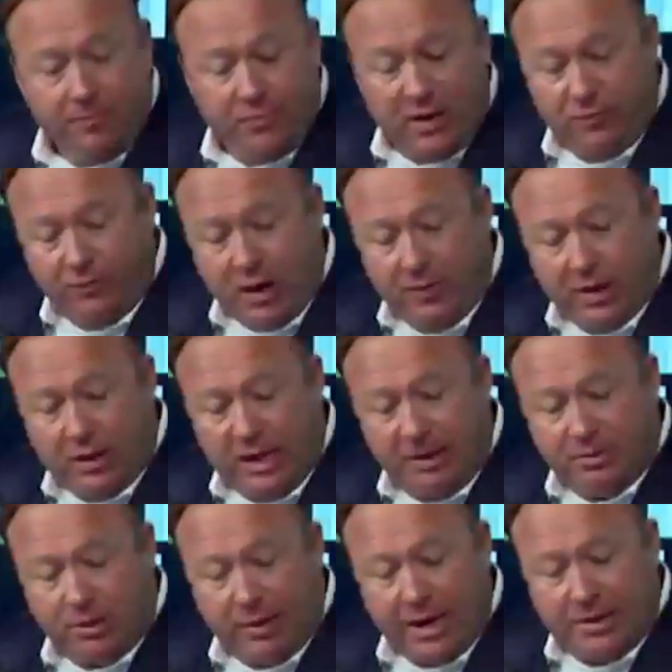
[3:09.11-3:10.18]
that
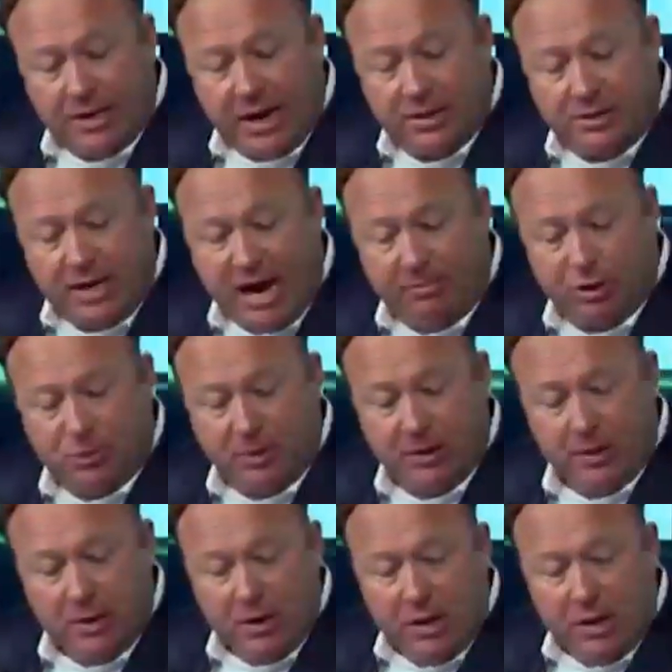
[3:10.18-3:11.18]
claims they're anti-establishment.